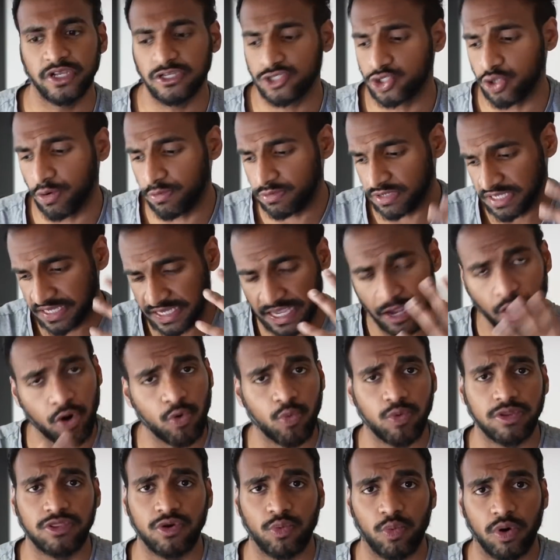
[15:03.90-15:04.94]
So get on
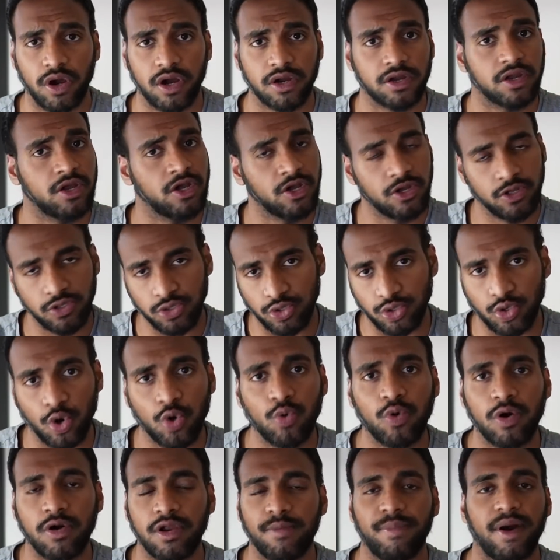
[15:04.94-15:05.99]
with the work. Don't
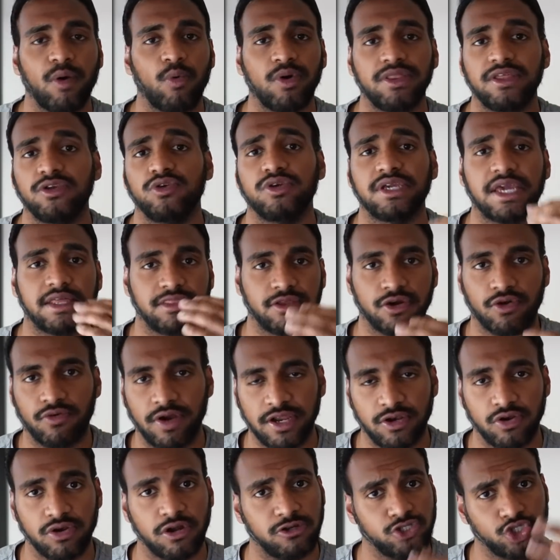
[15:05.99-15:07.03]
worry about whether you get the
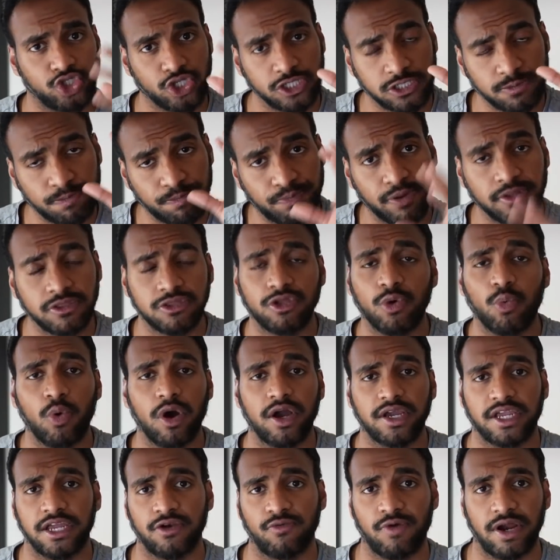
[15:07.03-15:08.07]
grade or not. Just put the
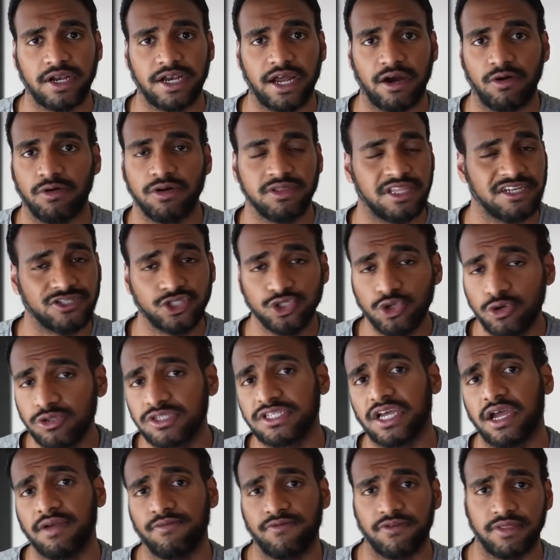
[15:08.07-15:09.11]
work in right now. There's no
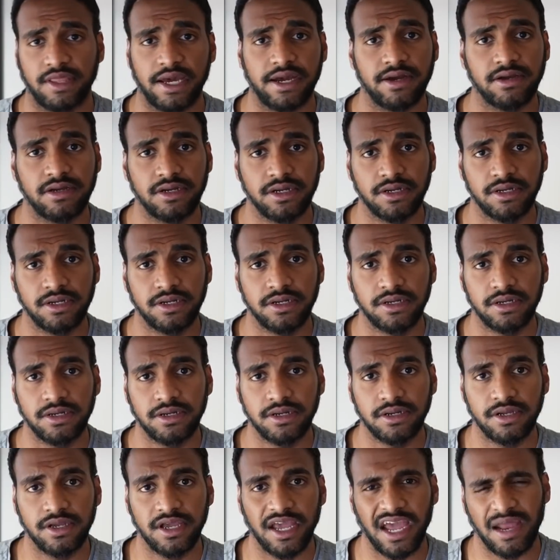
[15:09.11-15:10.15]
time for that.
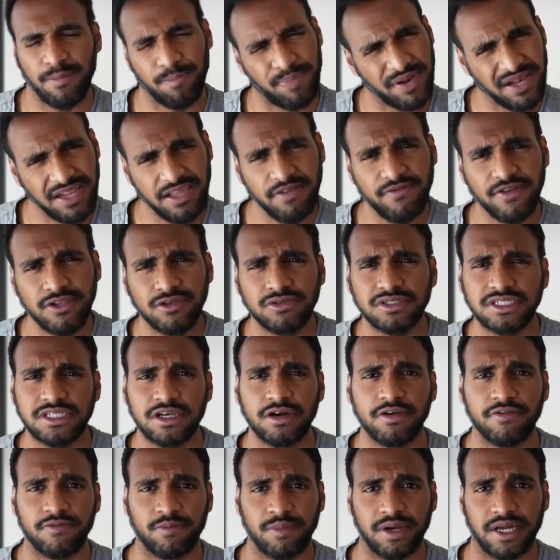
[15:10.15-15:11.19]
And believe in
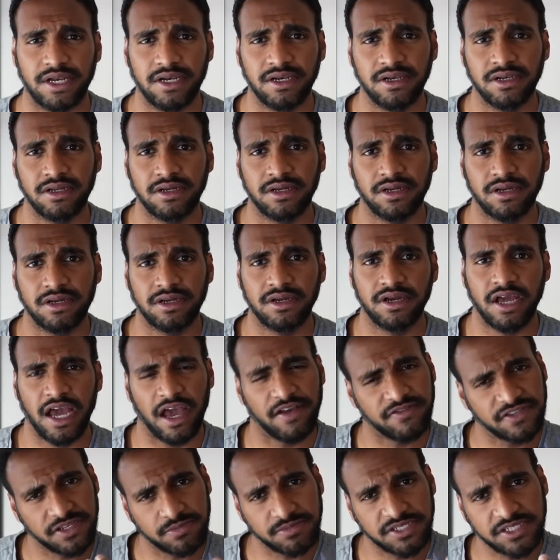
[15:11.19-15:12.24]
yourself, man.
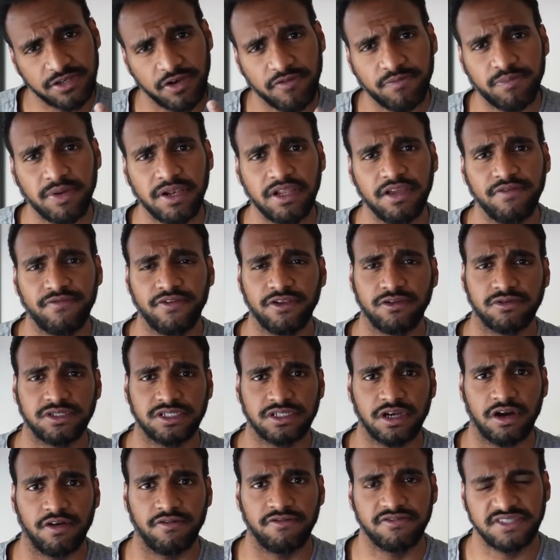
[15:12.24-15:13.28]
Have some self-belief in
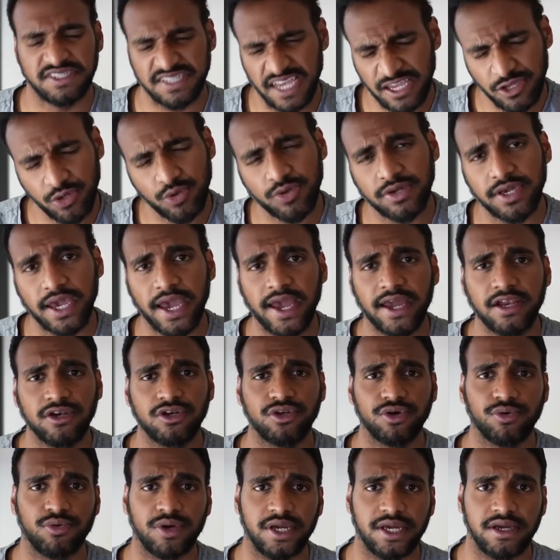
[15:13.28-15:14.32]
yourself. Say you can
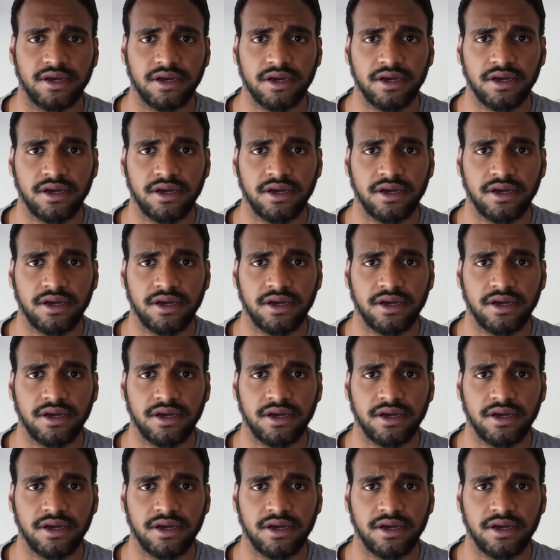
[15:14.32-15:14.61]
do it.